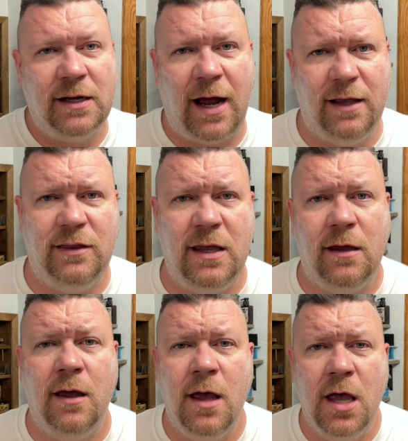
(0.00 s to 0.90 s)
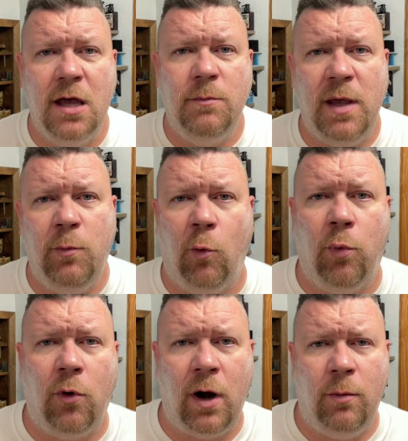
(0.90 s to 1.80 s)
I think people
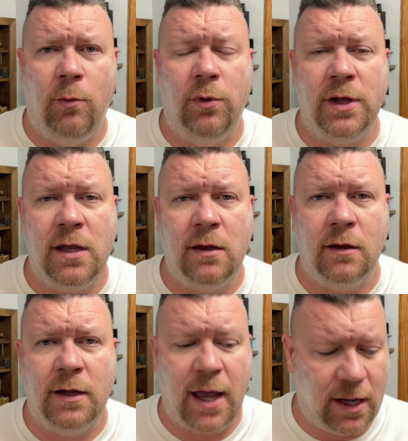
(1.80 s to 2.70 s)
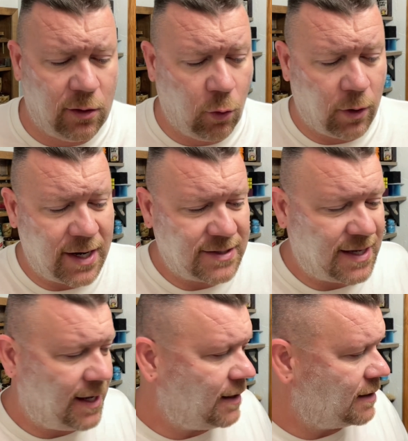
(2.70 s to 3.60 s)
probably categorize
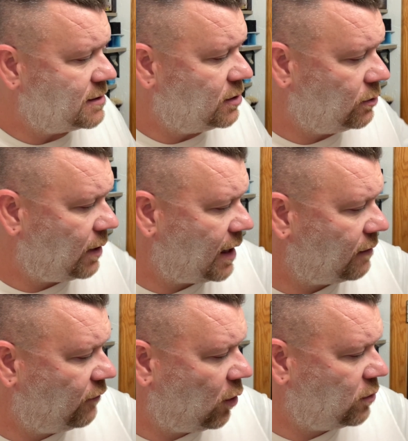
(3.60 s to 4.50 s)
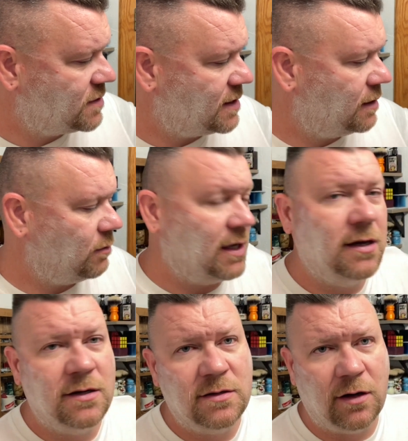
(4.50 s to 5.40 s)
that into a fall scent
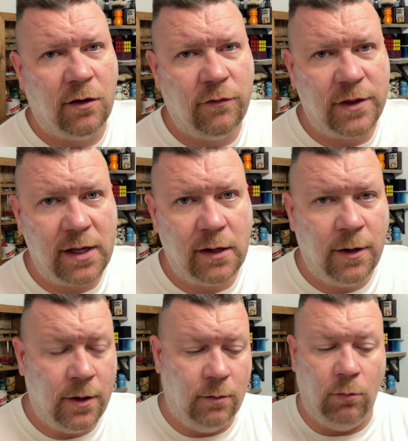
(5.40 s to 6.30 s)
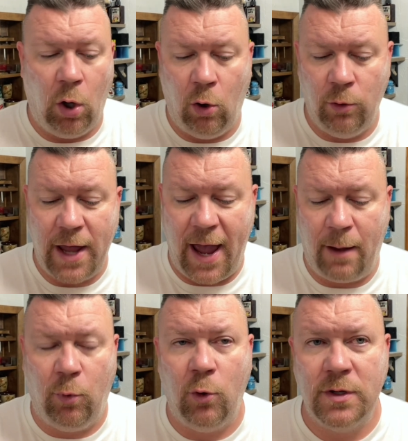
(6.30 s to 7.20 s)
because of the mulled
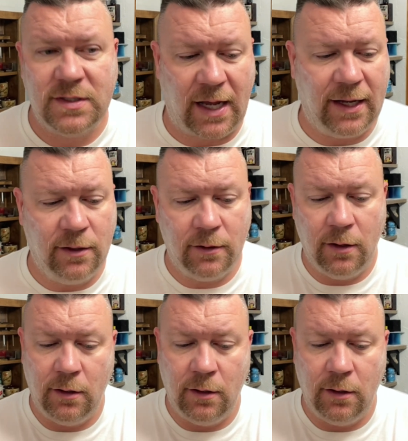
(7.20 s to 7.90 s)
apple cider.